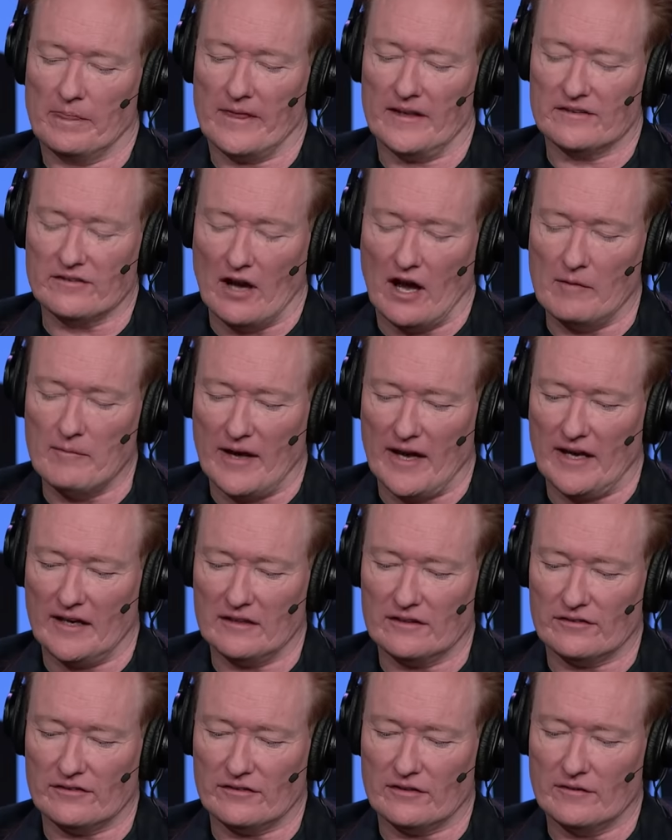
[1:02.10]
Tom
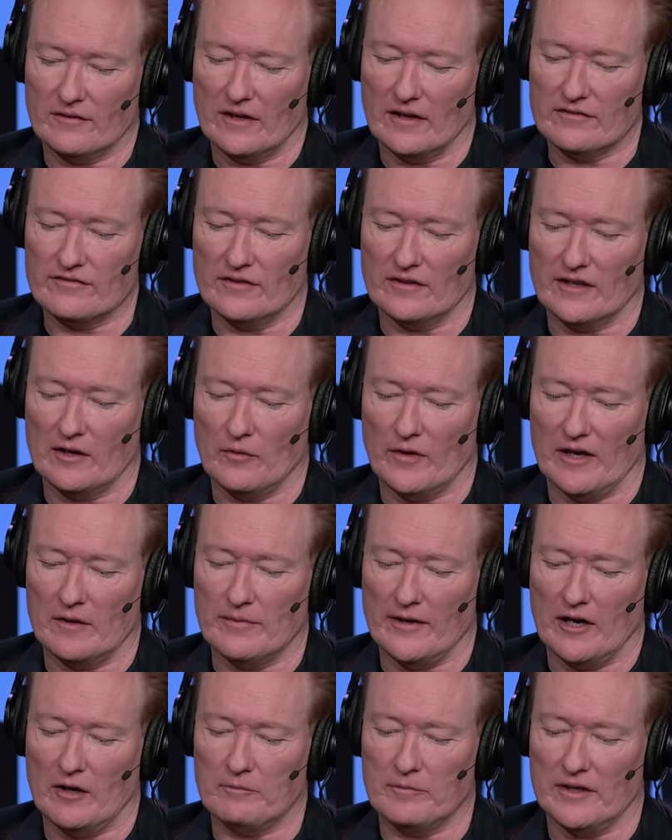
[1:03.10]
Hanks. I feel that way
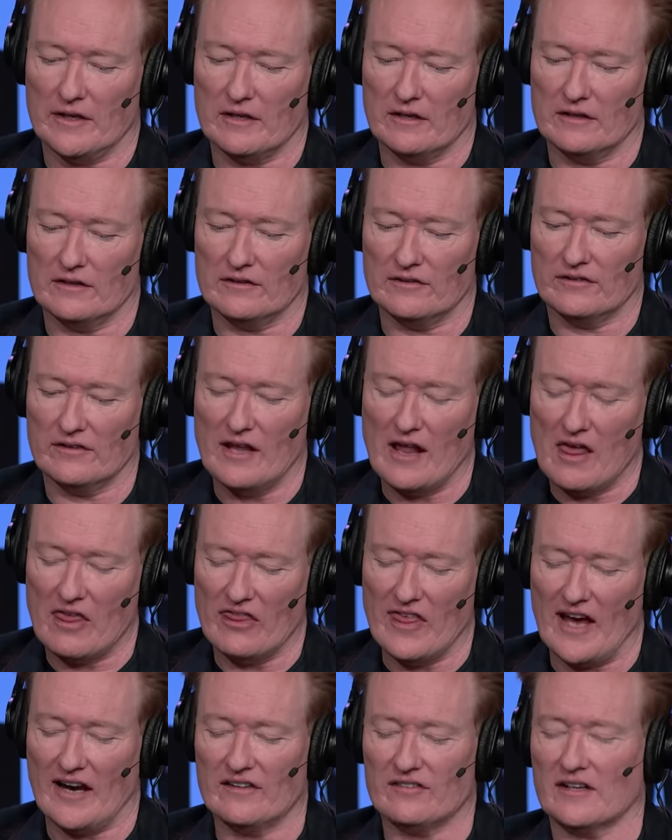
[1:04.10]
about, because
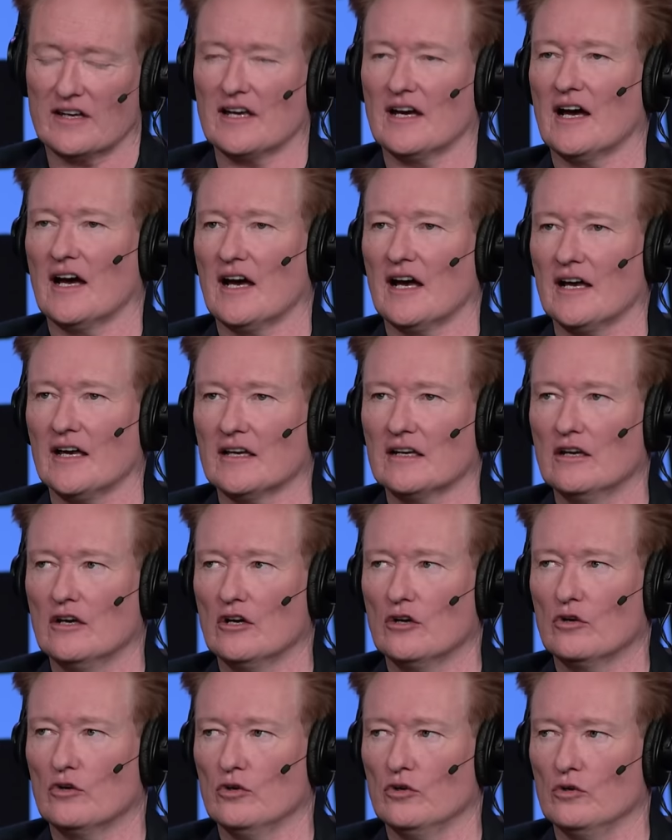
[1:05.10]
that is a guy
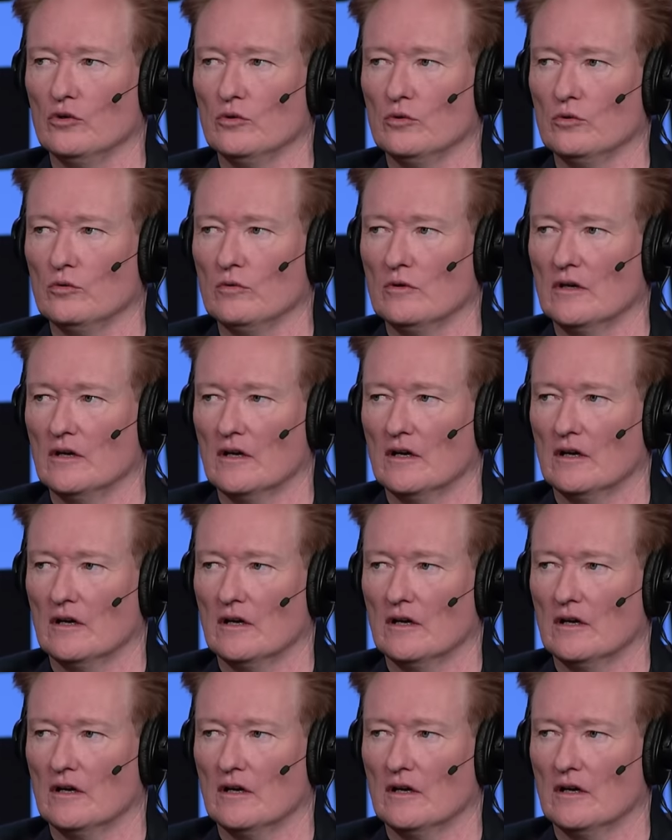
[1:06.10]
who,